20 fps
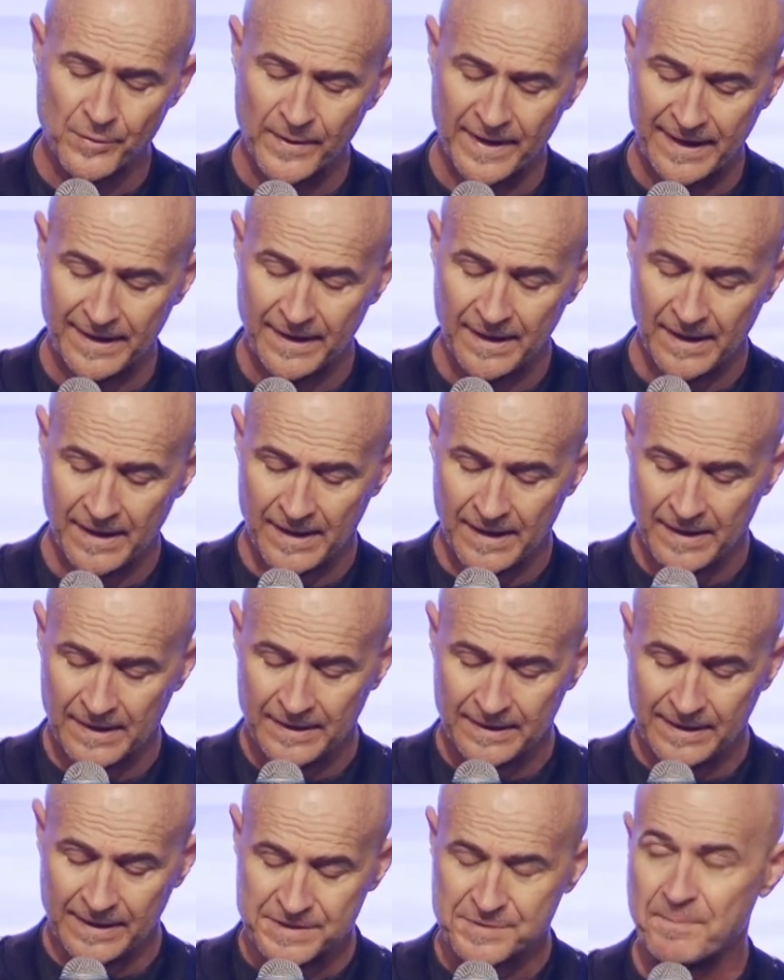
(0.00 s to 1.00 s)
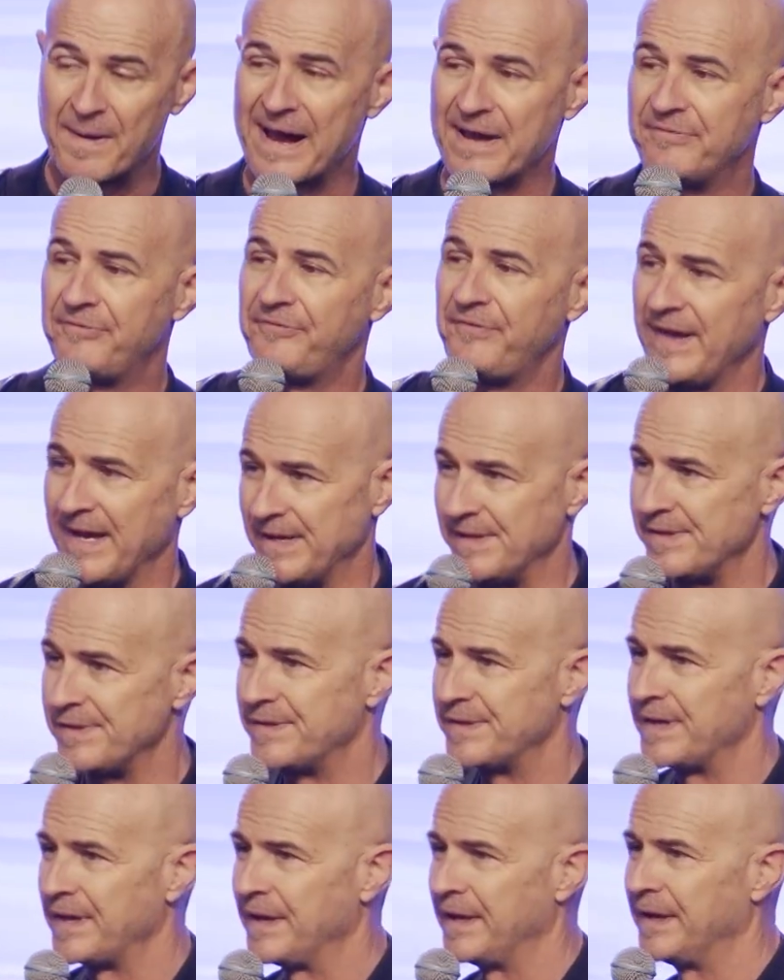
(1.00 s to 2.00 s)
the way, it's by
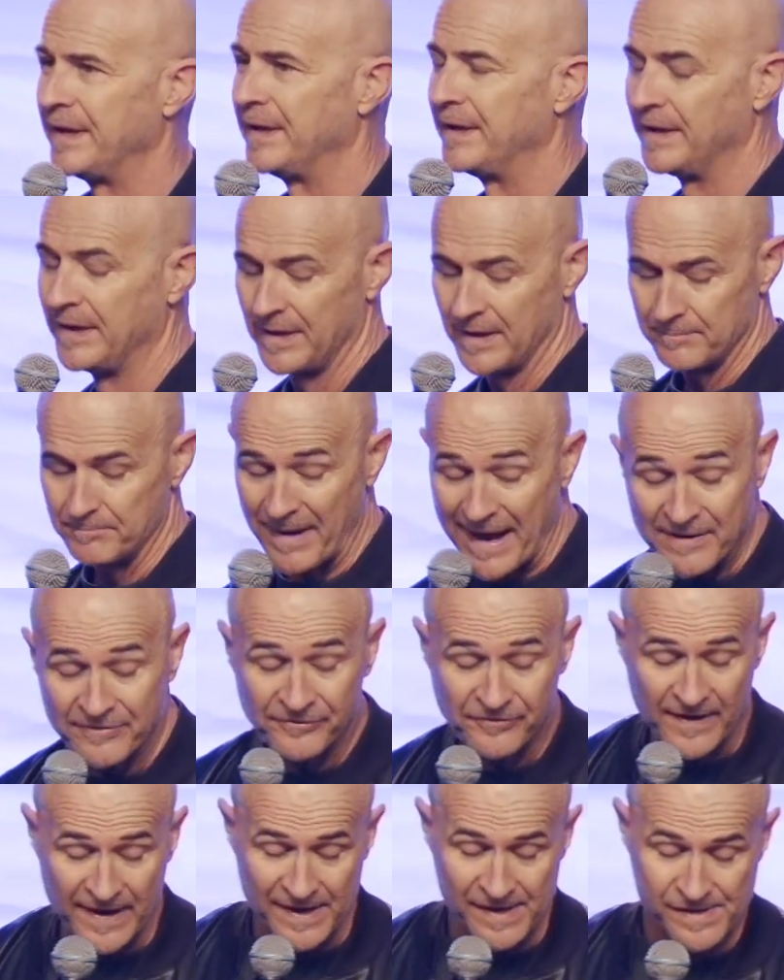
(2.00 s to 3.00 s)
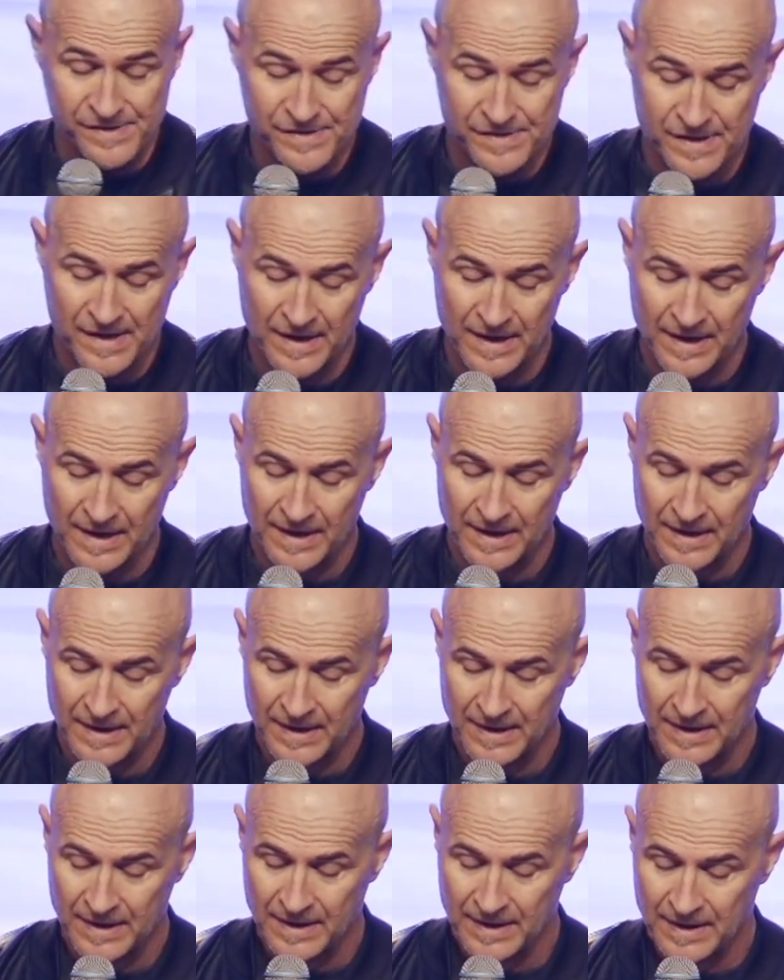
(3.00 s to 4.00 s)
faith, by faith.
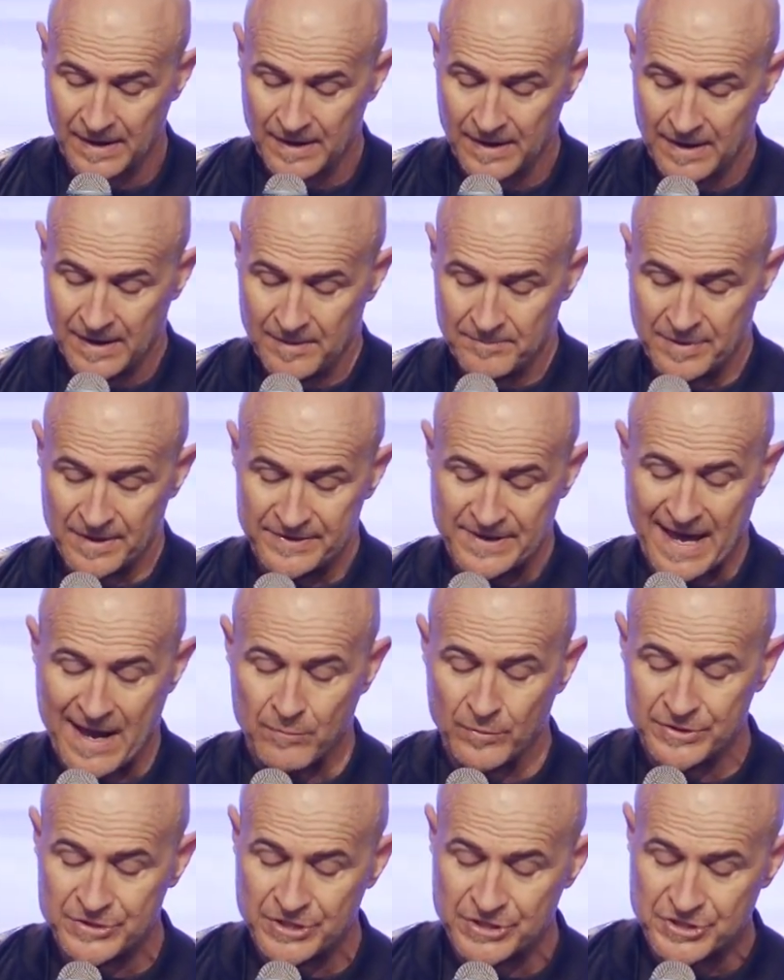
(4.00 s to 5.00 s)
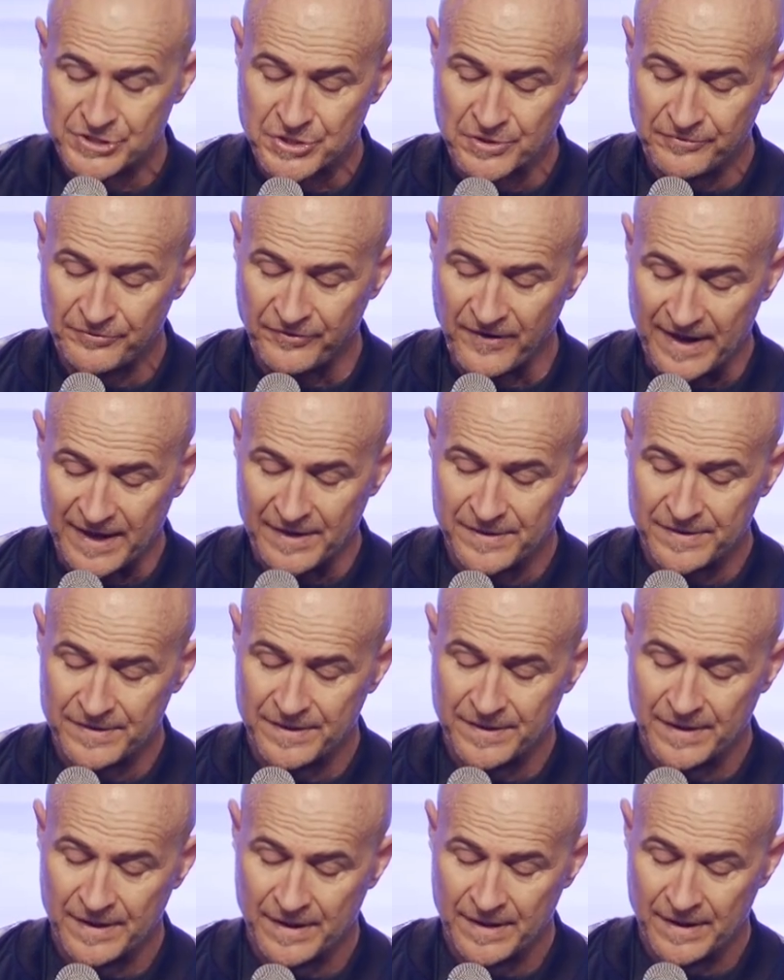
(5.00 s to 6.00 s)
But that which is through
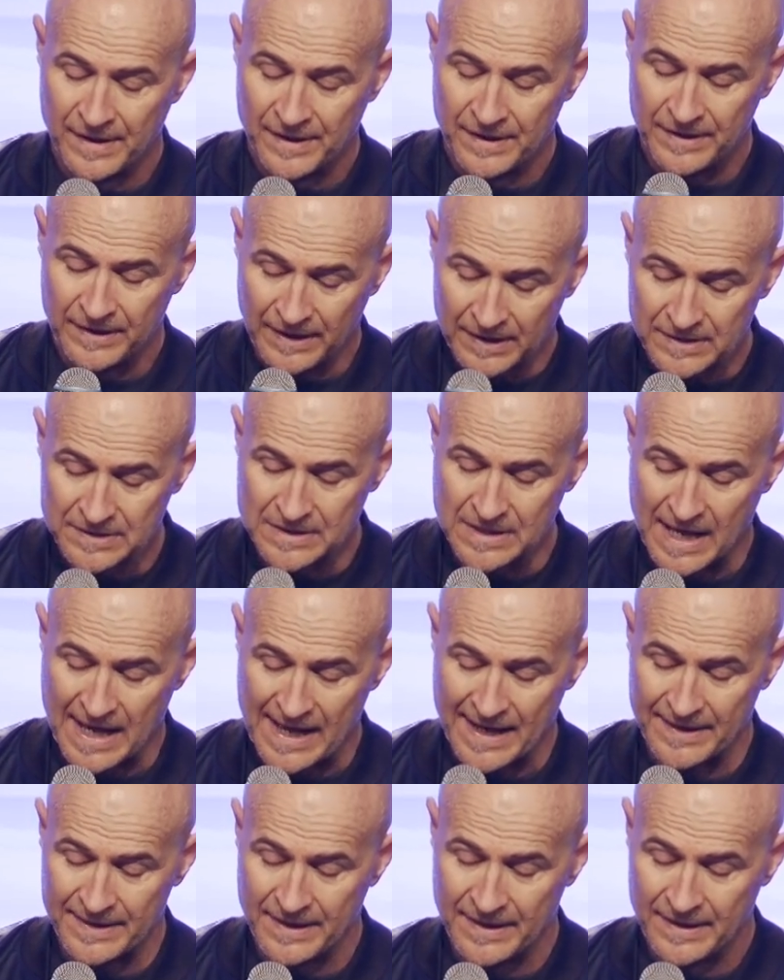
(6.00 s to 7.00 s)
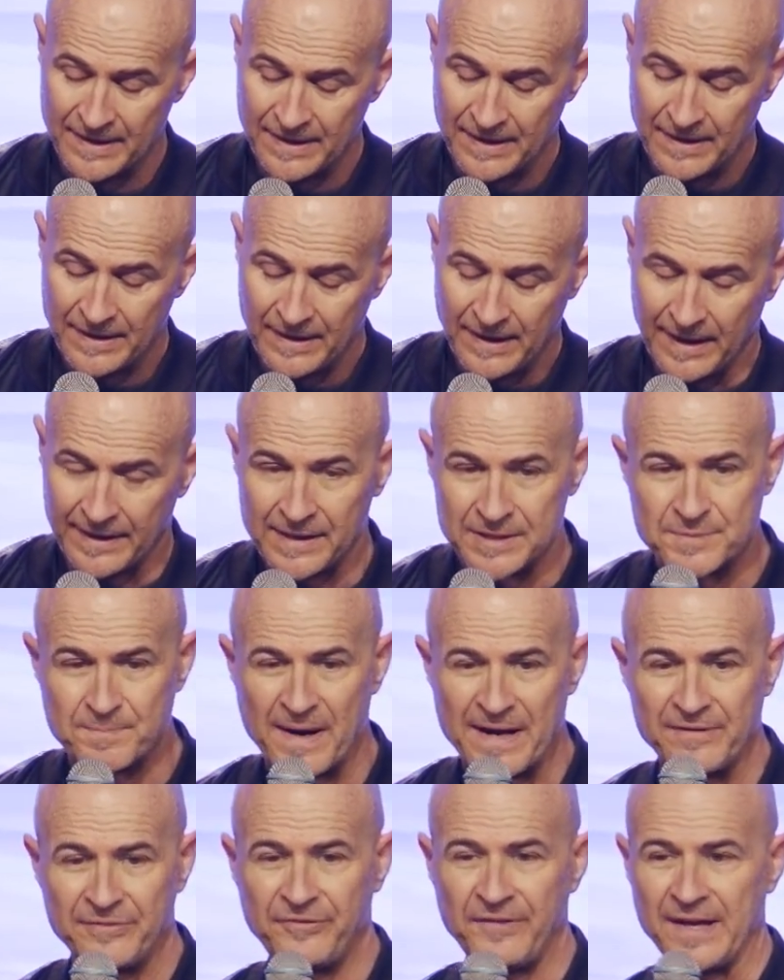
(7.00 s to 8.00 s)
faith in God and is
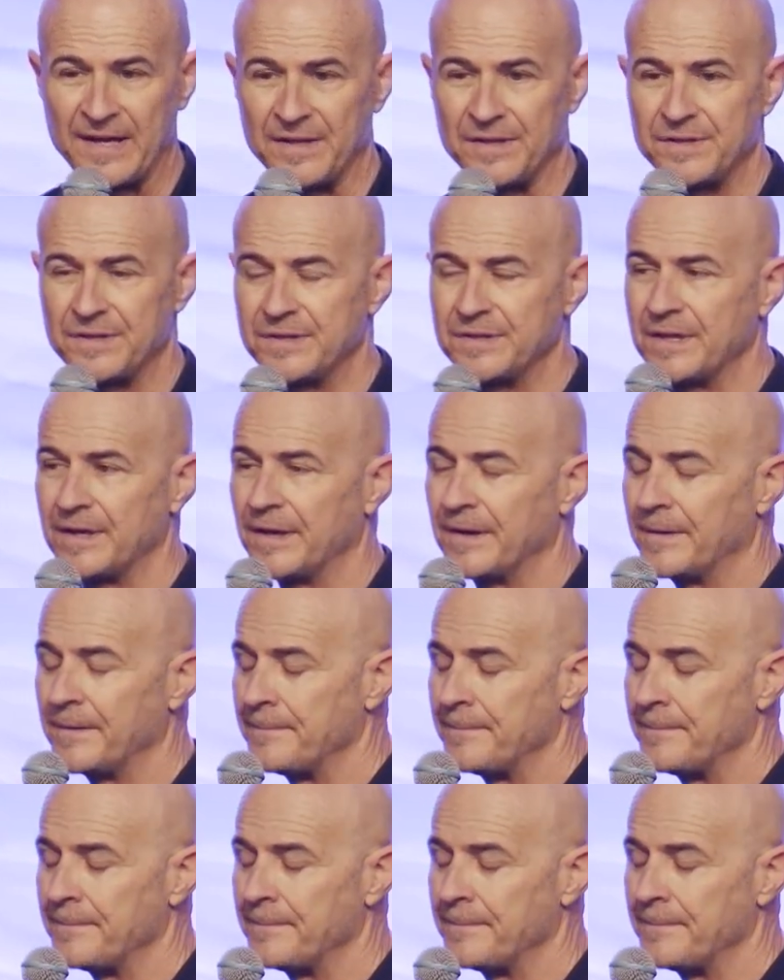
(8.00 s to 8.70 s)
by faith.